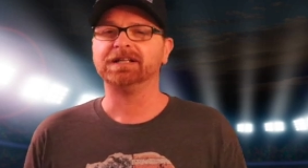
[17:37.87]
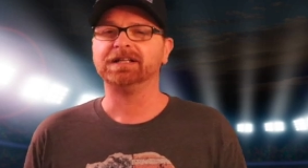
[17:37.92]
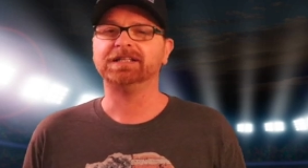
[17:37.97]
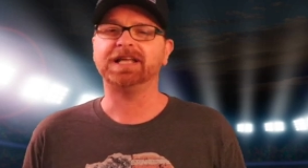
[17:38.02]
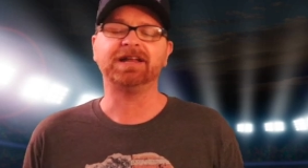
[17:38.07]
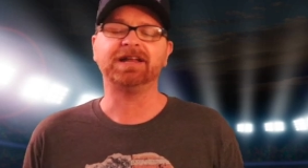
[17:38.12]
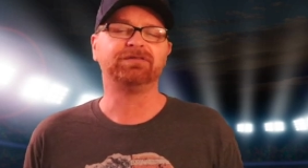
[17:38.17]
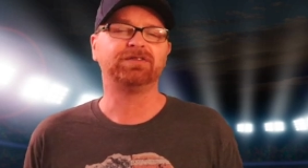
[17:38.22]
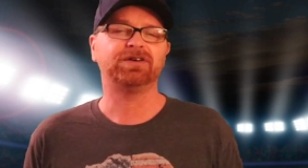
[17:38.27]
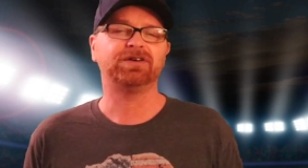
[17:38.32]

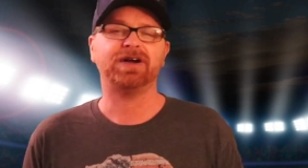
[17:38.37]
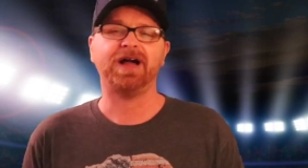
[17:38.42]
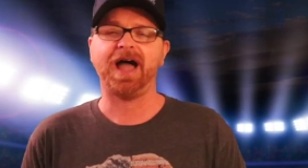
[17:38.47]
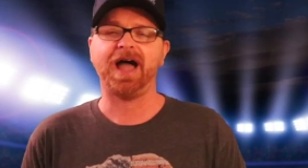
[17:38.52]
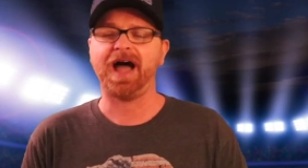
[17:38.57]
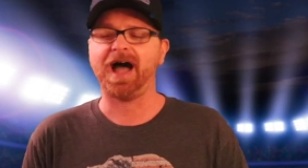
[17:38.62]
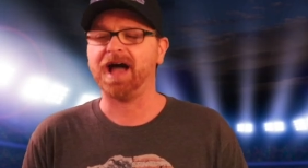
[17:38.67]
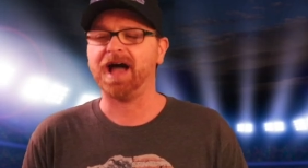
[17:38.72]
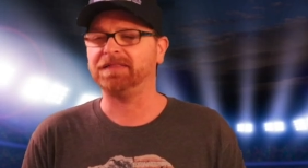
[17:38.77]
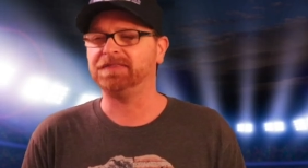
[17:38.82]
Denver,
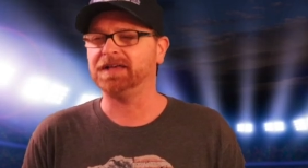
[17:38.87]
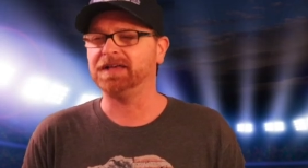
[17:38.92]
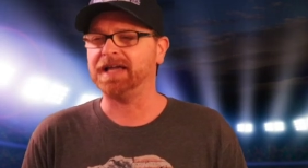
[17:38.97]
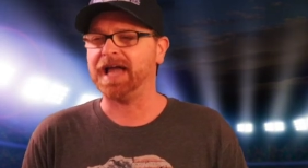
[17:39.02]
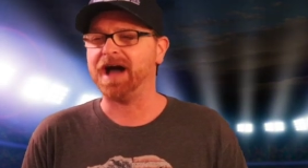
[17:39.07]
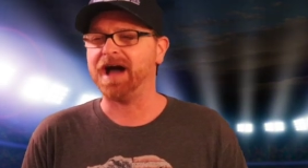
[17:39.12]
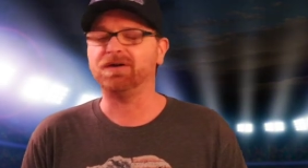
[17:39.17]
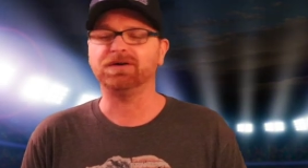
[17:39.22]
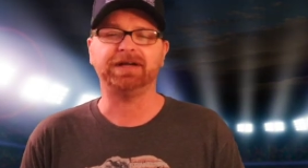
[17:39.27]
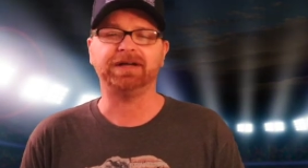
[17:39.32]
I think,
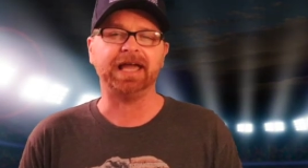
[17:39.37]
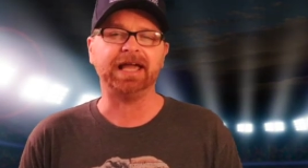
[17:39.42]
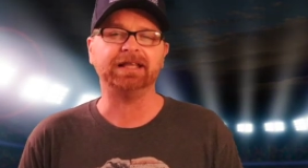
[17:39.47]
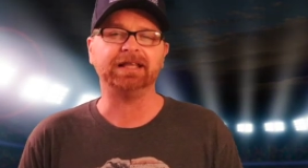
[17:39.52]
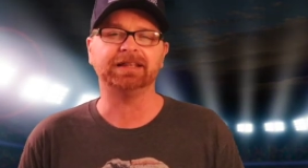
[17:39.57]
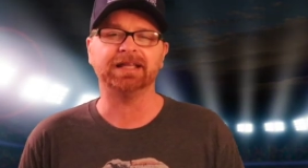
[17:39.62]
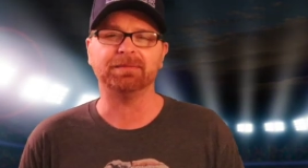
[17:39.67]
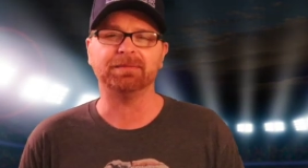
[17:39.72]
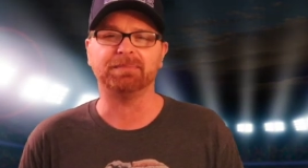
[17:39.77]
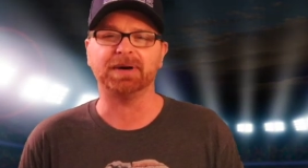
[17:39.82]

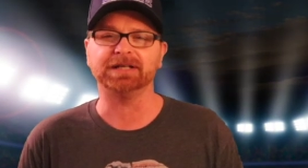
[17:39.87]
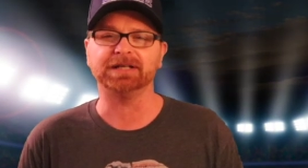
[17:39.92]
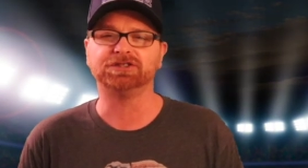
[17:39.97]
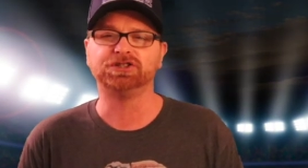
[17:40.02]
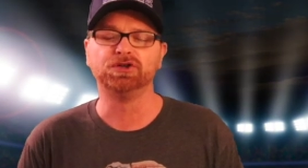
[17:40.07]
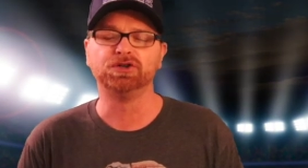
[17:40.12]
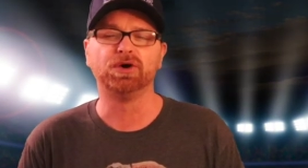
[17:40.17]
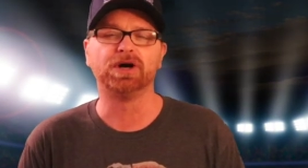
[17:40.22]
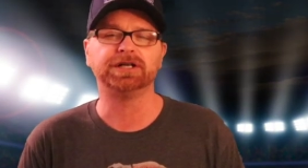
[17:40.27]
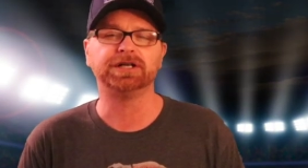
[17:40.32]
outgained them by
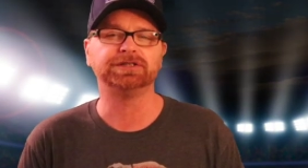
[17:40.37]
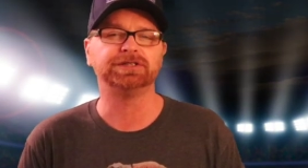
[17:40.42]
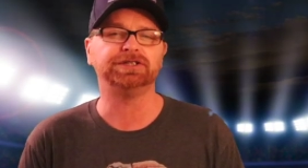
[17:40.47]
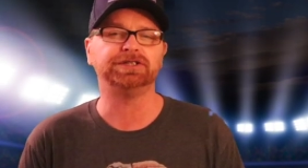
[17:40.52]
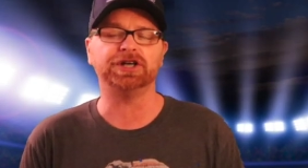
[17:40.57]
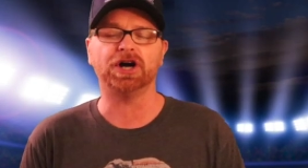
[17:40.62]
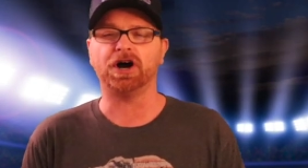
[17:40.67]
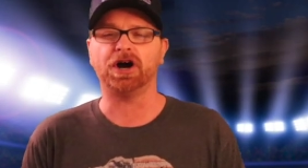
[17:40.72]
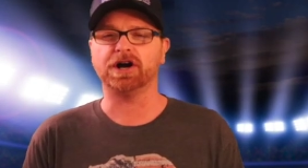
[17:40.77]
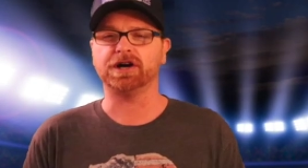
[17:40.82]
200
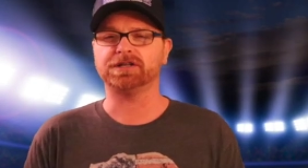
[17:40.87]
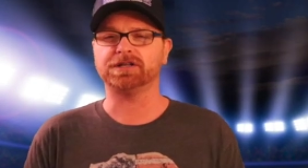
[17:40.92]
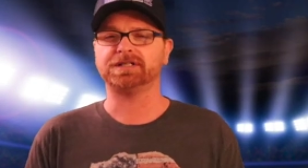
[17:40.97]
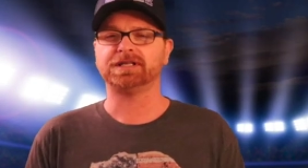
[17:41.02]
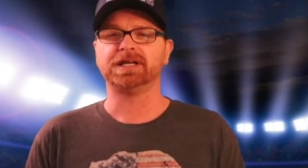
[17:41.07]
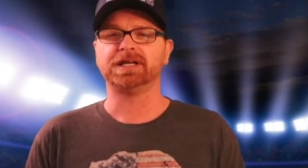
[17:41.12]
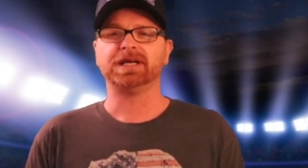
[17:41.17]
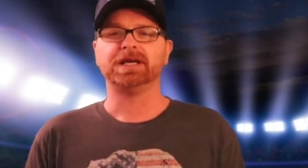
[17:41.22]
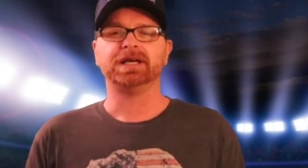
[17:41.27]
yards.